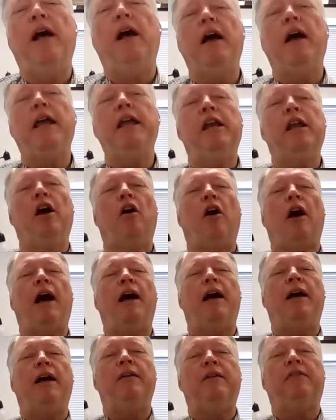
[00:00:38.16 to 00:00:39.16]
Well, you know,
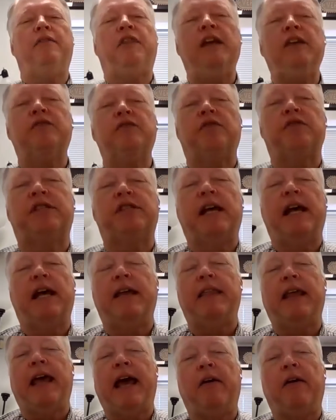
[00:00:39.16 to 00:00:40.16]
uh, thanks for saying